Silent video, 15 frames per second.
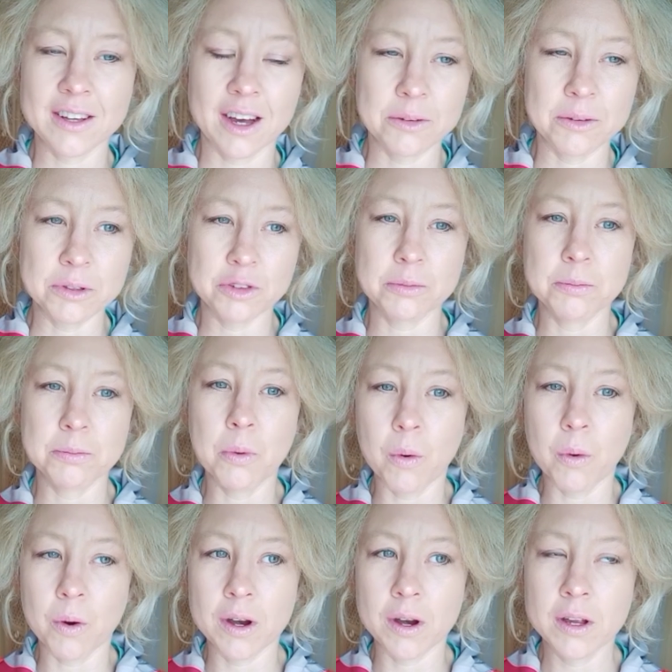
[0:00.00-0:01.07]
that I was
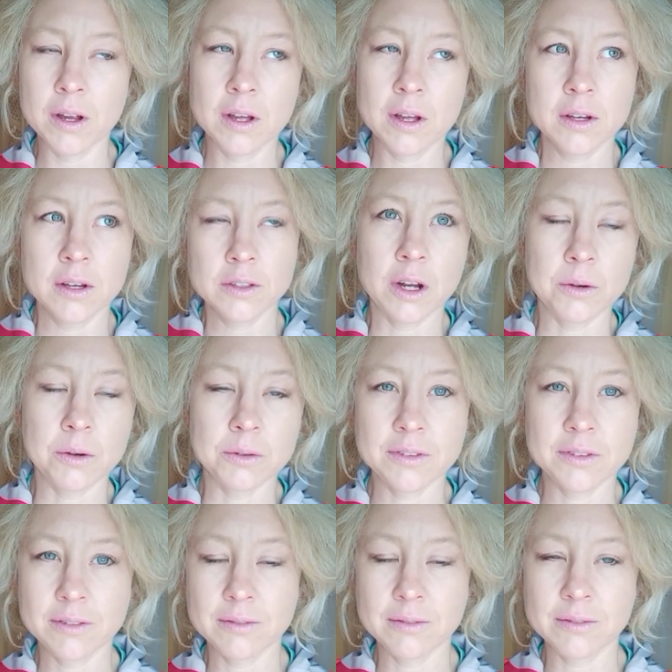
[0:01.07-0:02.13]
more, you
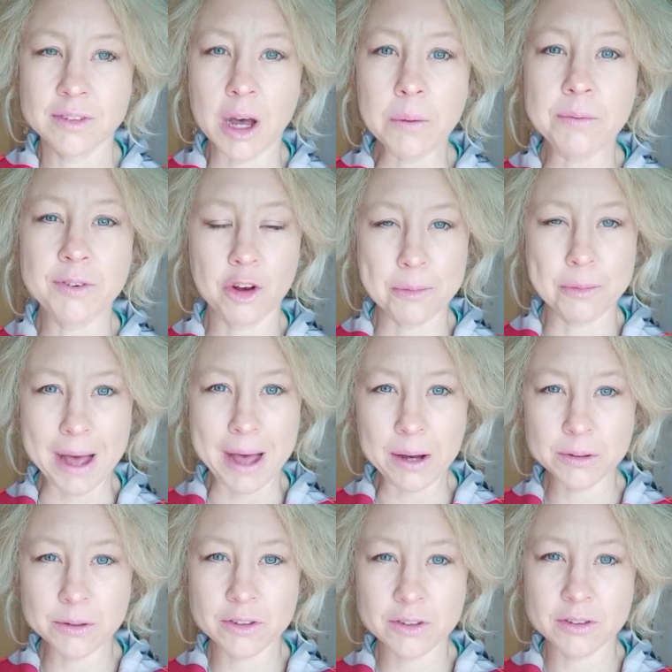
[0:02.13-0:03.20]
know, doubtful
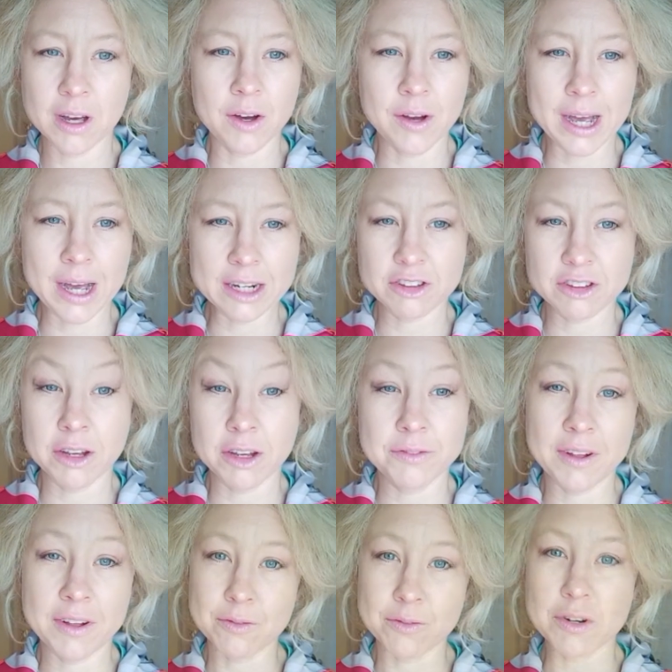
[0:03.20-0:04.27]
about
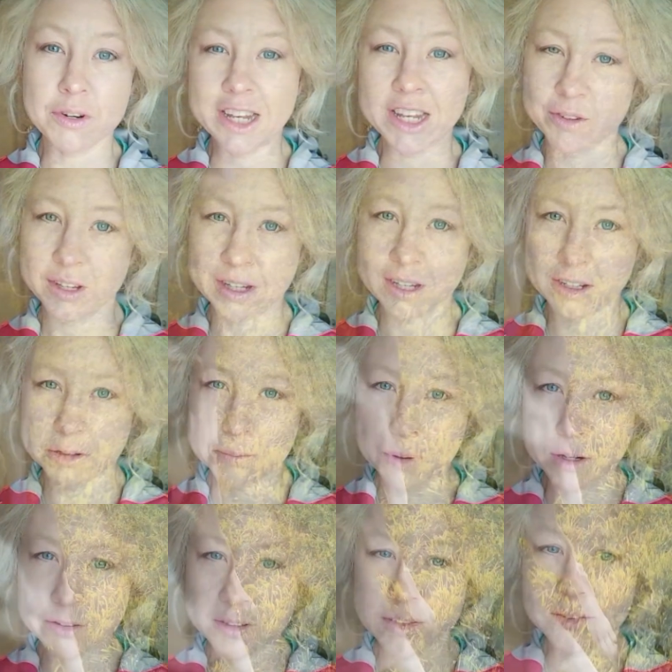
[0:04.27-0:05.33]
actually felt really good in
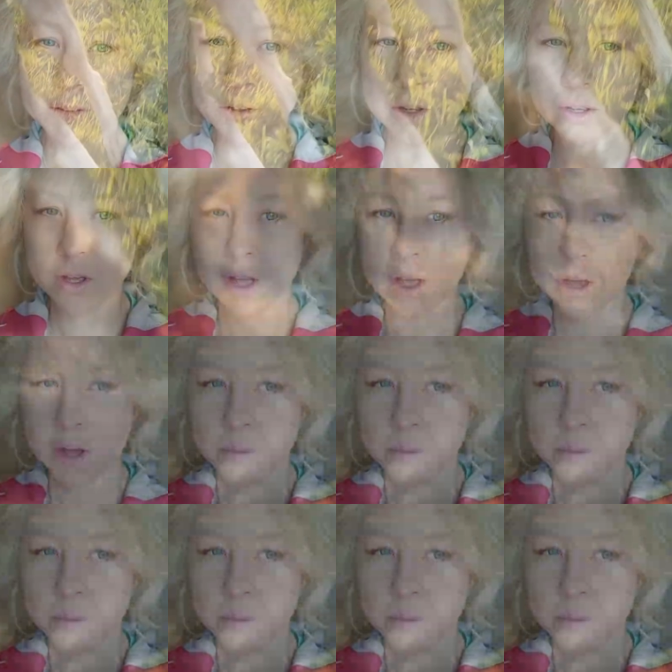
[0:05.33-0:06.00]
the boxes.